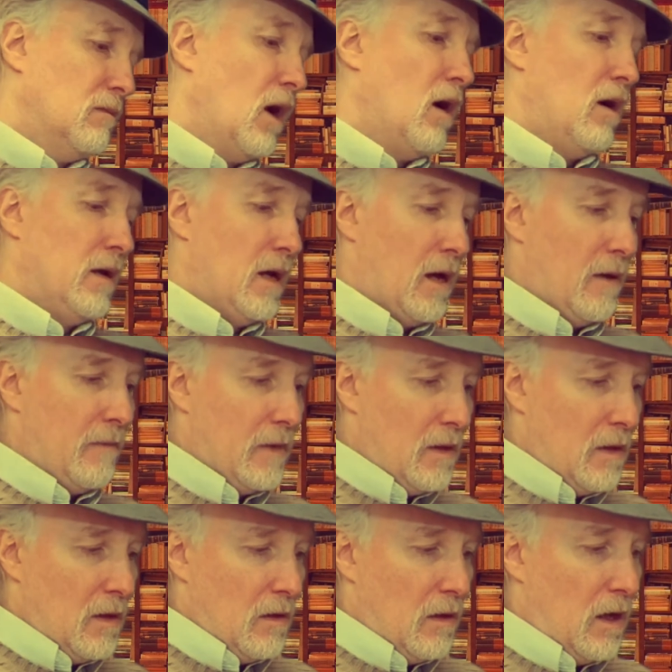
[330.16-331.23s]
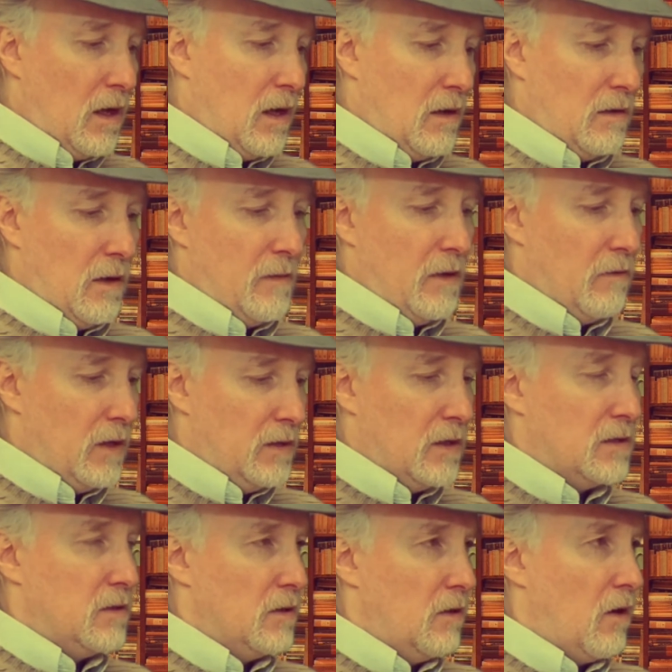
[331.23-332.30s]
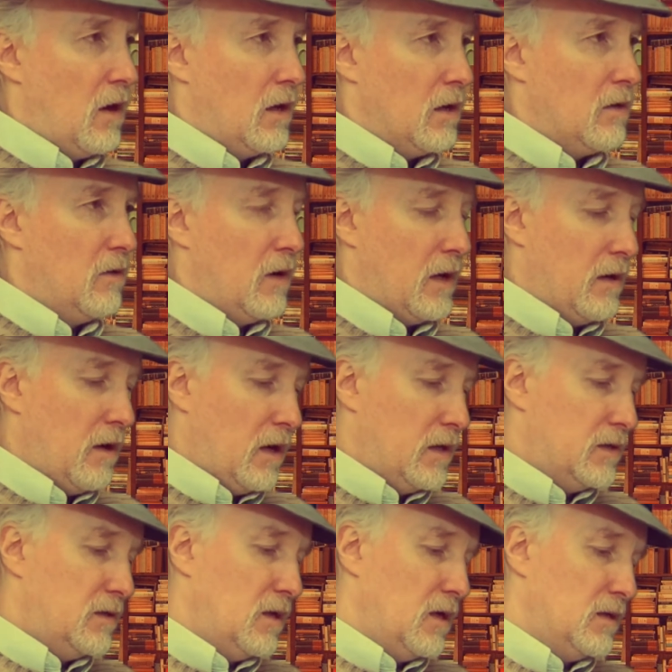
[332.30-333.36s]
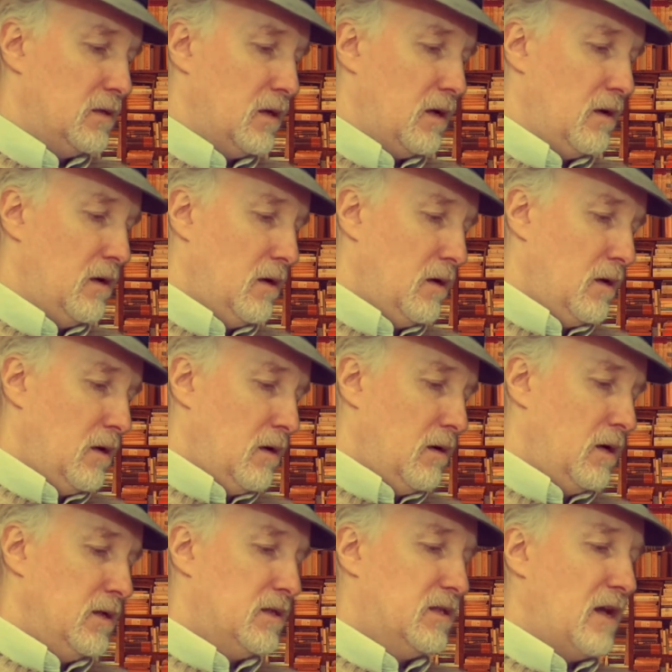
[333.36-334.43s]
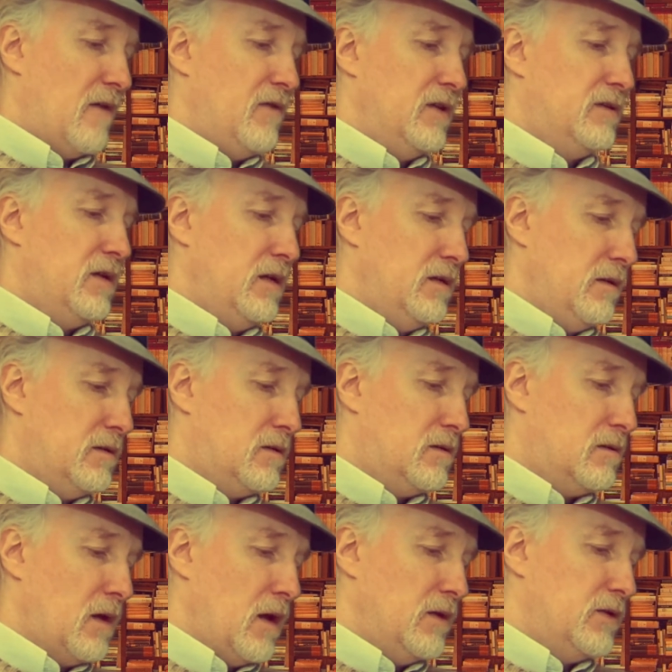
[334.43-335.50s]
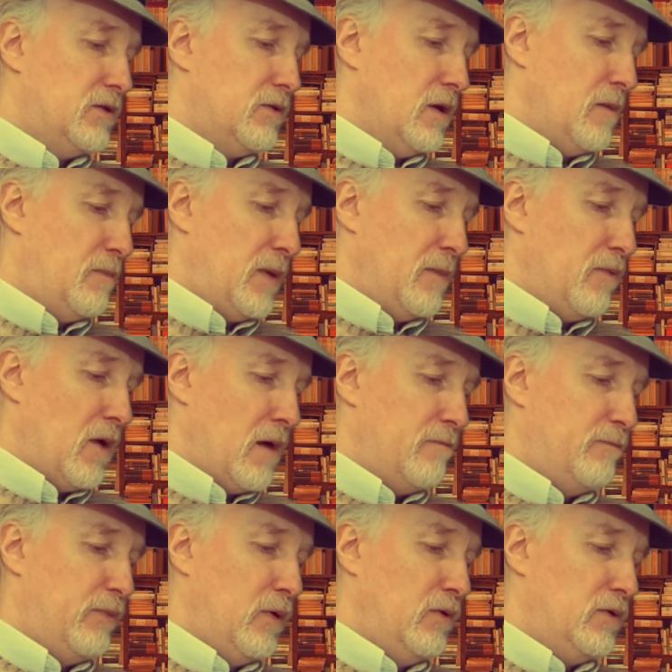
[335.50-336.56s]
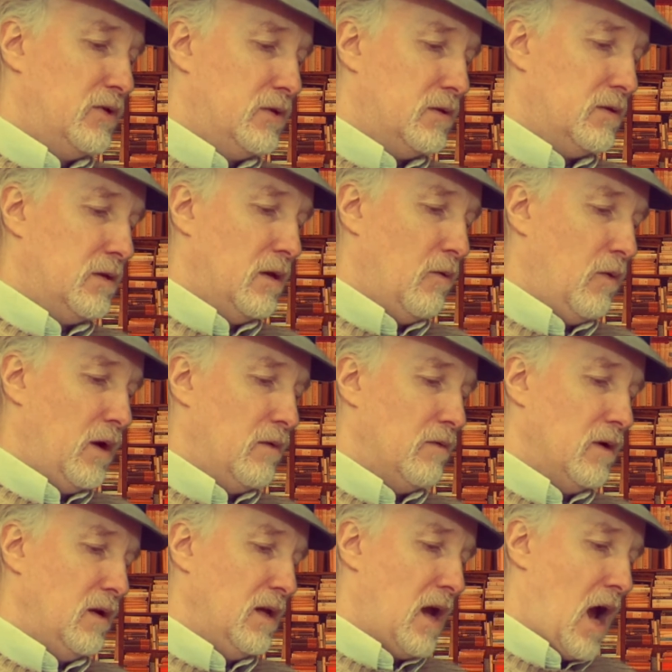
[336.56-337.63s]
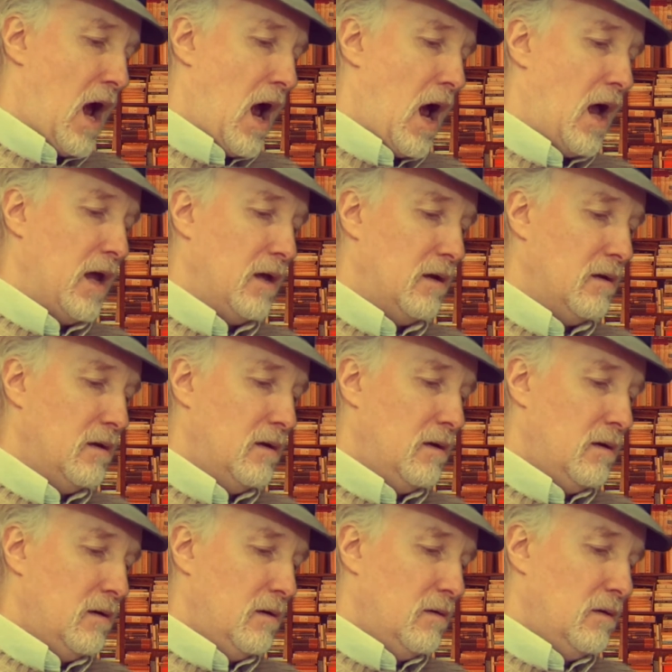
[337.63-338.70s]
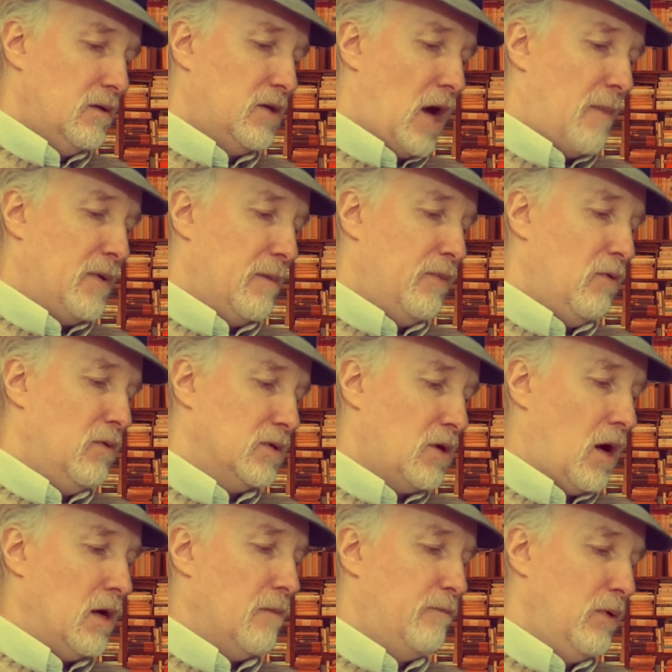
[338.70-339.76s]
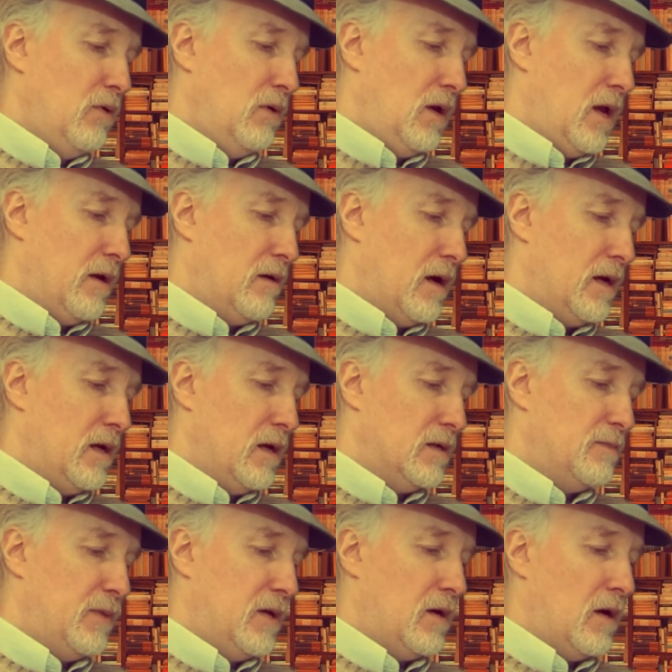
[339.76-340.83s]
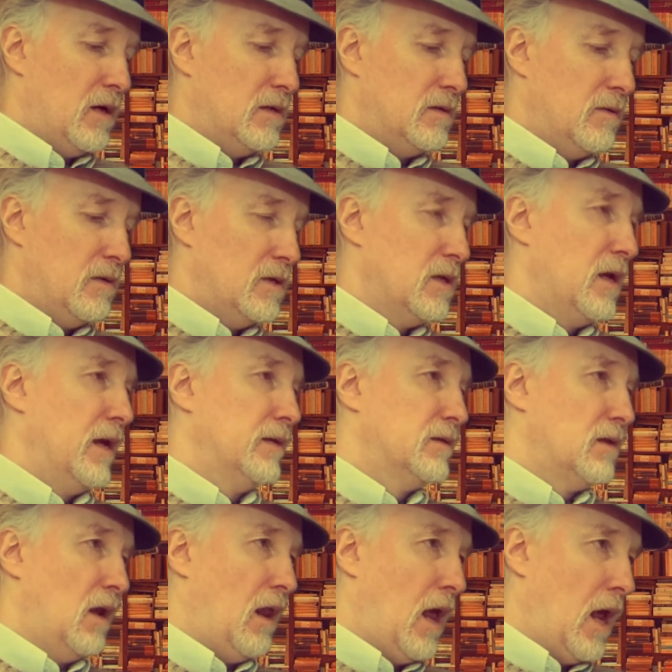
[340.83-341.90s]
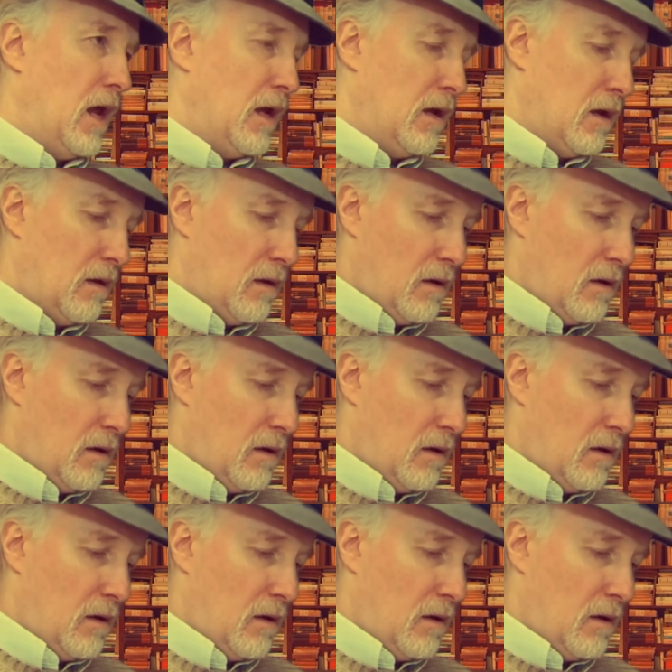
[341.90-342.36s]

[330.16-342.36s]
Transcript: Oh, yeah. Let me read this little article I got. It says, on the 17th century, people had boots that went really high. The top of the boot was called a bootlegger, I guess, because it was against the leg.